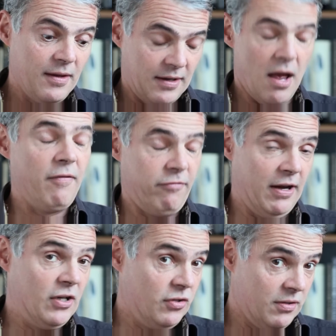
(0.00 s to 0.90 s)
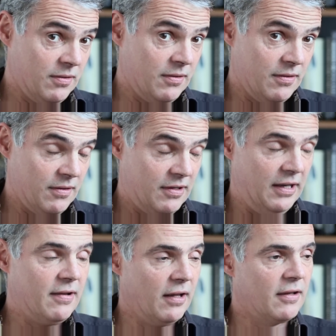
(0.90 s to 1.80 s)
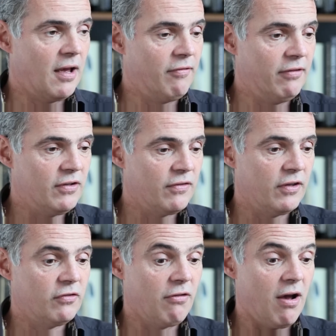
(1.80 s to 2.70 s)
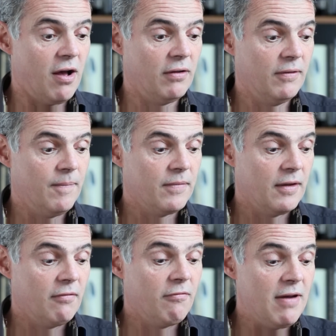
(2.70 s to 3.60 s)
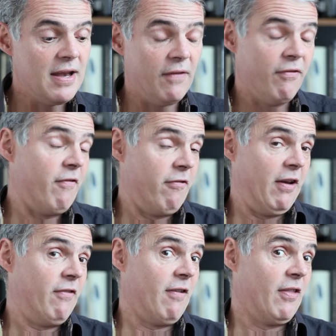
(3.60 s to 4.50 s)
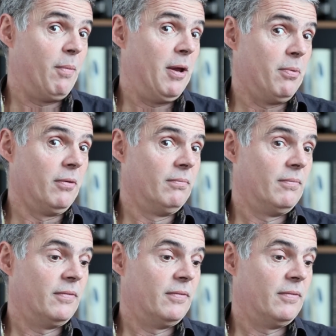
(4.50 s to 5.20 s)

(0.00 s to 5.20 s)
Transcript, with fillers: coverage detailed coverage of the trial really for free for other people.